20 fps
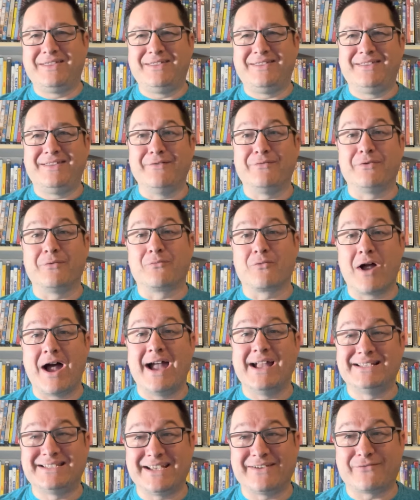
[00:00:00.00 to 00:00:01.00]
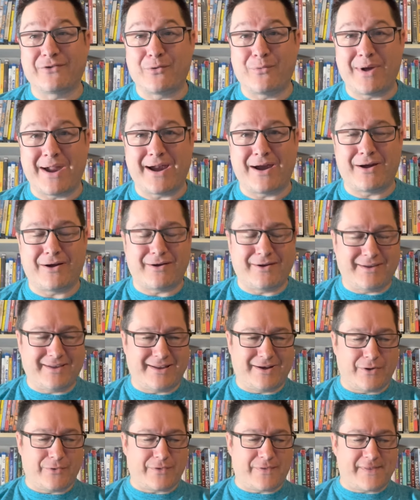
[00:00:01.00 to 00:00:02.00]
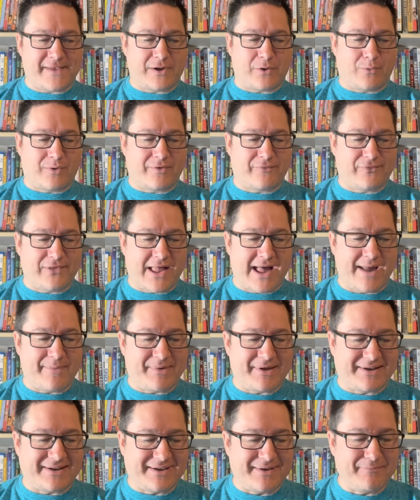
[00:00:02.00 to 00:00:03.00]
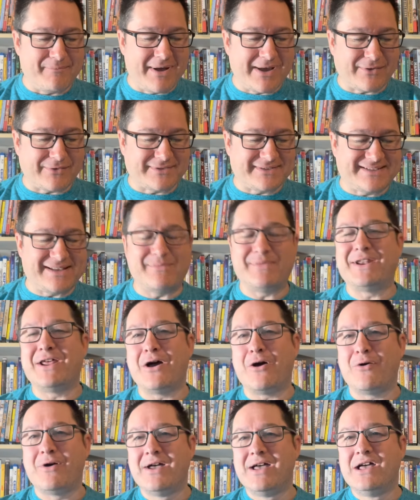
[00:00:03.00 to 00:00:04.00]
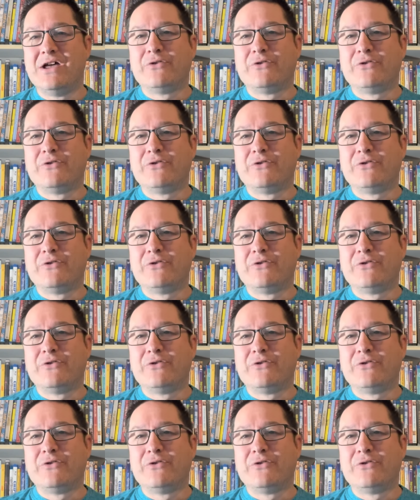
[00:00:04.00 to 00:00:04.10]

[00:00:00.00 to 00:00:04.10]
give them rides everywhere you know that they don't want to fly but michael cimino